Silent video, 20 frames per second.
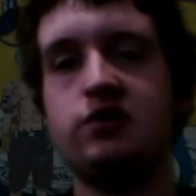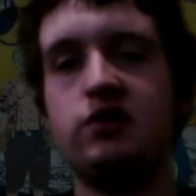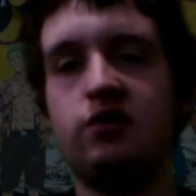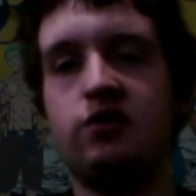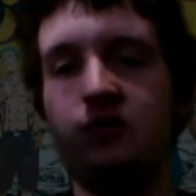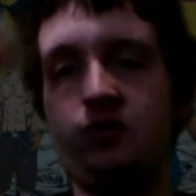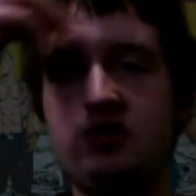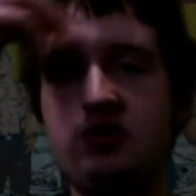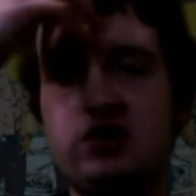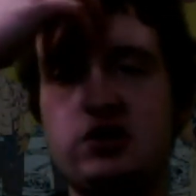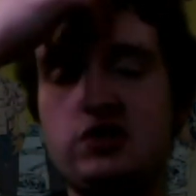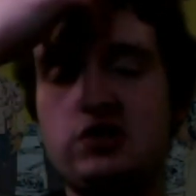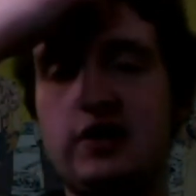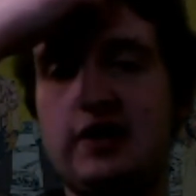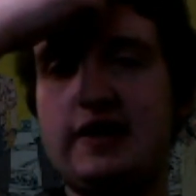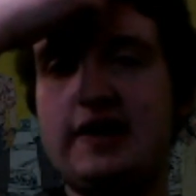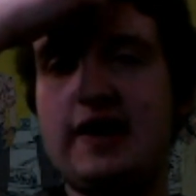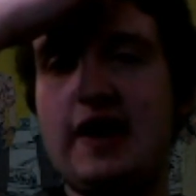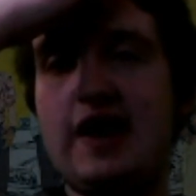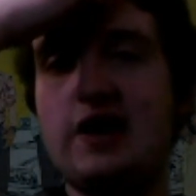you know, who just
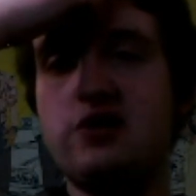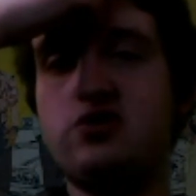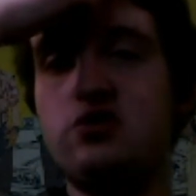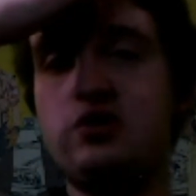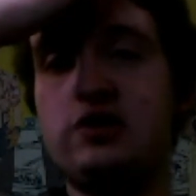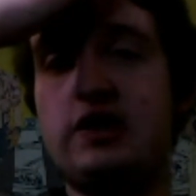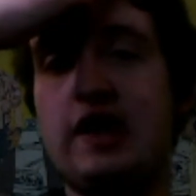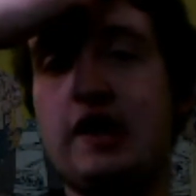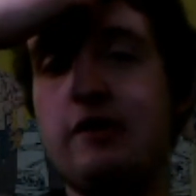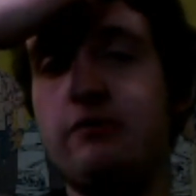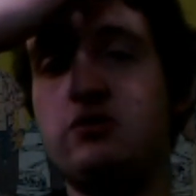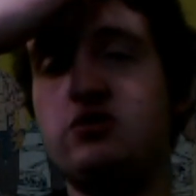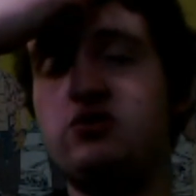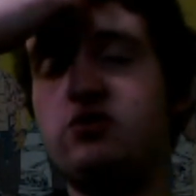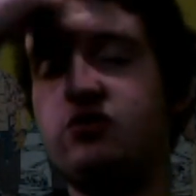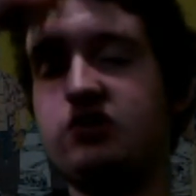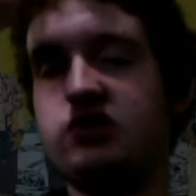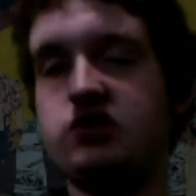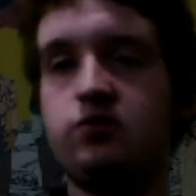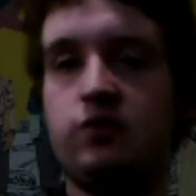like casual gamers
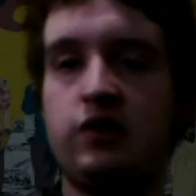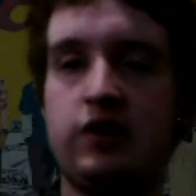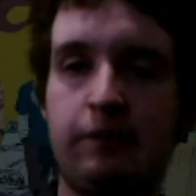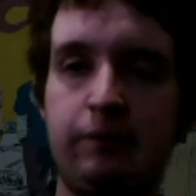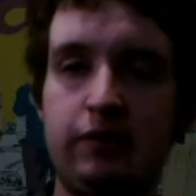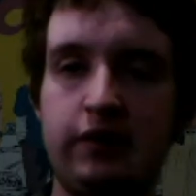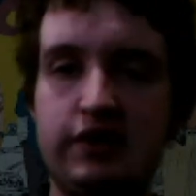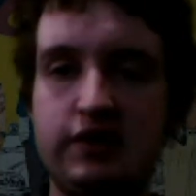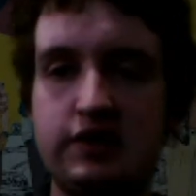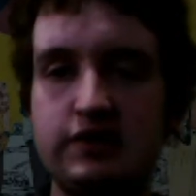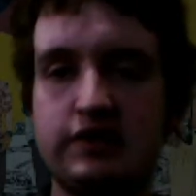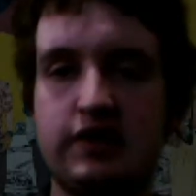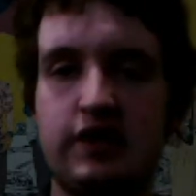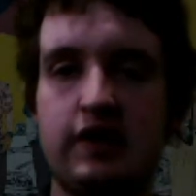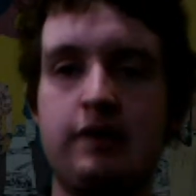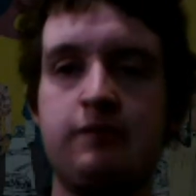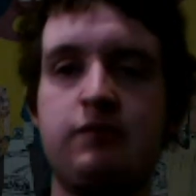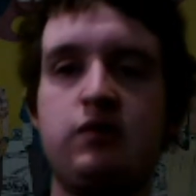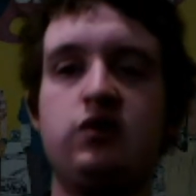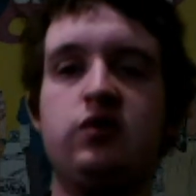who just want to play this game,